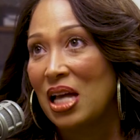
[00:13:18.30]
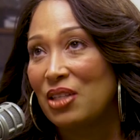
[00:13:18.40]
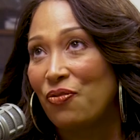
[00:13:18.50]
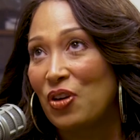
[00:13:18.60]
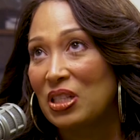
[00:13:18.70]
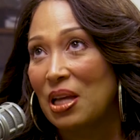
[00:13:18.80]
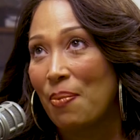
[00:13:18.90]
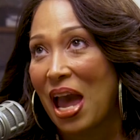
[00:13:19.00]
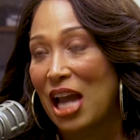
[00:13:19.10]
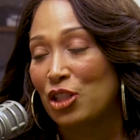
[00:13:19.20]
As a
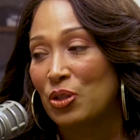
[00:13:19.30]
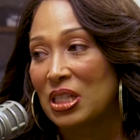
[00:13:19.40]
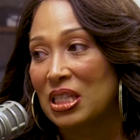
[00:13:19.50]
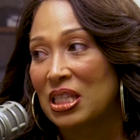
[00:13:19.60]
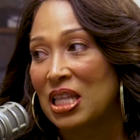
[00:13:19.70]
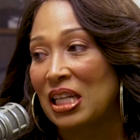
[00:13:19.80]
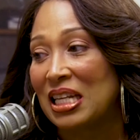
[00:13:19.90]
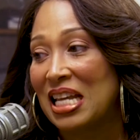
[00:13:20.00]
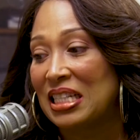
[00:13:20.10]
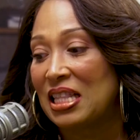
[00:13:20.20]
first-time actress, the
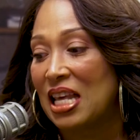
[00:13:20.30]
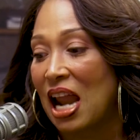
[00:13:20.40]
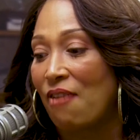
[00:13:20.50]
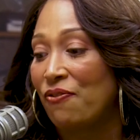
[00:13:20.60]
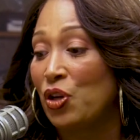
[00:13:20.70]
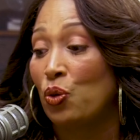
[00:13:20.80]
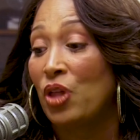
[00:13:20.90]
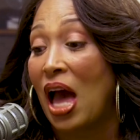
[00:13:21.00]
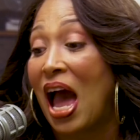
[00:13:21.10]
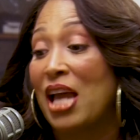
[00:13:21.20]
lesson that I feel
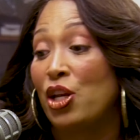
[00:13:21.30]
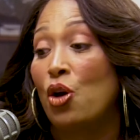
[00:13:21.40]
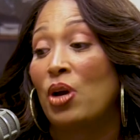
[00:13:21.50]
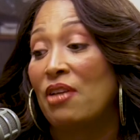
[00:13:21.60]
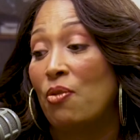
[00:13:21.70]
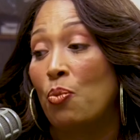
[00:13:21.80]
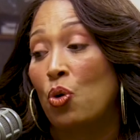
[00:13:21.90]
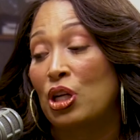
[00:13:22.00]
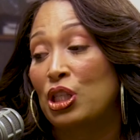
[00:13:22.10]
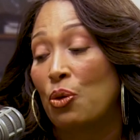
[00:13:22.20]
that I know even
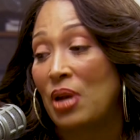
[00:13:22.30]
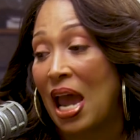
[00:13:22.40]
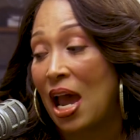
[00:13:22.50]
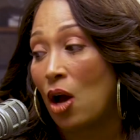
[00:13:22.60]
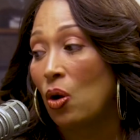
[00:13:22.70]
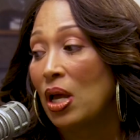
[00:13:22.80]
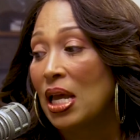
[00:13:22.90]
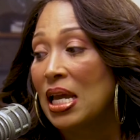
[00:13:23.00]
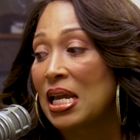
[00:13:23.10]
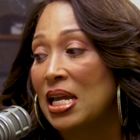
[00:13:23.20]
more so now
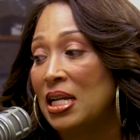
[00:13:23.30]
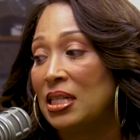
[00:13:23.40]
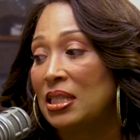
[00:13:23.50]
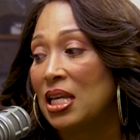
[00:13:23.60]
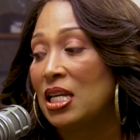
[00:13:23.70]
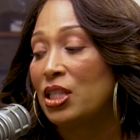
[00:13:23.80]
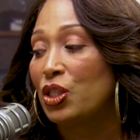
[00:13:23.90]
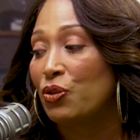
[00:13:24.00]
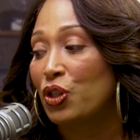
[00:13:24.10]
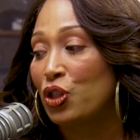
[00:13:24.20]
is
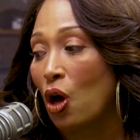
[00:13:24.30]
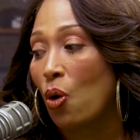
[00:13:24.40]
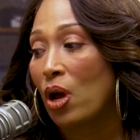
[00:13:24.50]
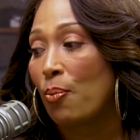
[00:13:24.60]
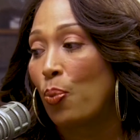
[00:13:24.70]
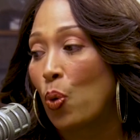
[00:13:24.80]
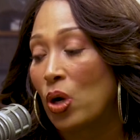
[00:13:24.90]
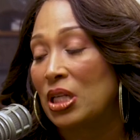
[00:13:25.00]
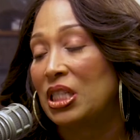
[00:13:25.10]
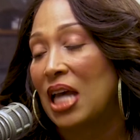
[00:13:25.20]
it's so
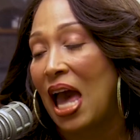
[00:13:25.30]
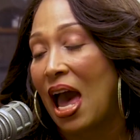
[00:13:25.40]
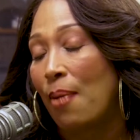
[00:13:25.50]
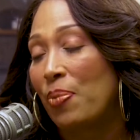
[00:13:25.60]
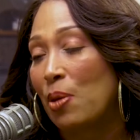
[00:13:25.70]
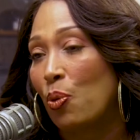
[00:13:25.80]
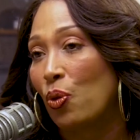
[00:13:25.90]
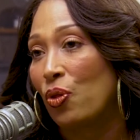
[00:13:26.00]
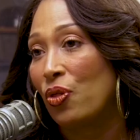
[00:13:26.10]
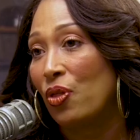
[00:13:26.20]
important to have
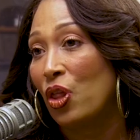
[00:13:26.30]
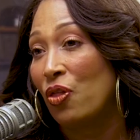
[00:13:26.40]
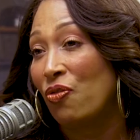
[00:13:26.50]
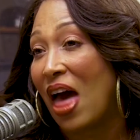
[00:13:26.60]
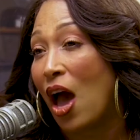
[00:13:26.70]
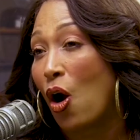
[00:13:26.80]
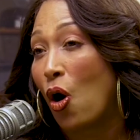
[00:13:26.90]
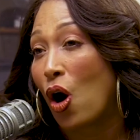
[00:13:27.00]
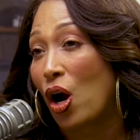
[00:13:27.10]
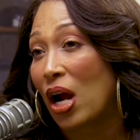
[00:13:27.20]
people that
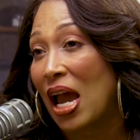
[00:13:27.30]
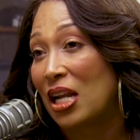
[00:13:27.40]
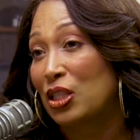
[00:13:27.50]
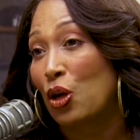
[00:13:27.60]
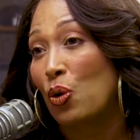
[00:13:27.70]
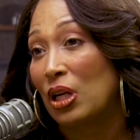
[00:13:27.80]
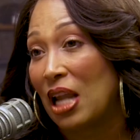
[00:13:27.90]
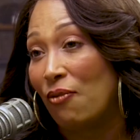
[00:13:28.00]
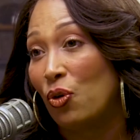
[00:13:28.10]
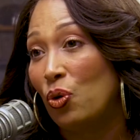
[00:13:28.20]
are at a
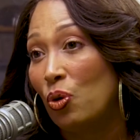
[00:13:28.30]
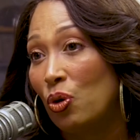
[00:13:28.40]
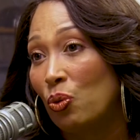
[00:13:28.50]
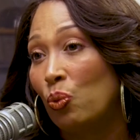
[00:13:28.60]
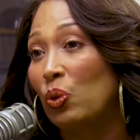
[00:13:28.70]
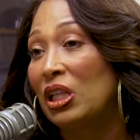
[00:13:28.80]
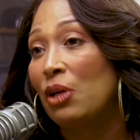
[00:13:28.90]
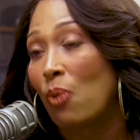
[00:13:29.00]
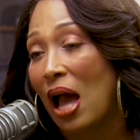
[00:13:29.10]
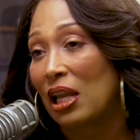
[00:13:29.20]
certain level
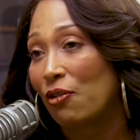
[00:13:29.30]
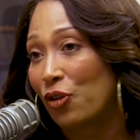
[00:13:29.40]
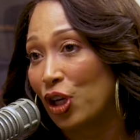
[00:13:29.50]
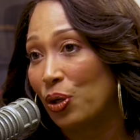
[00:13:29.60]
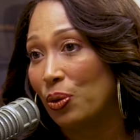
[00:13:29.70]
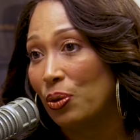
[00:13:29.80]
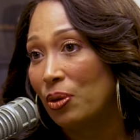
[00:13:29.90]
really rally for you.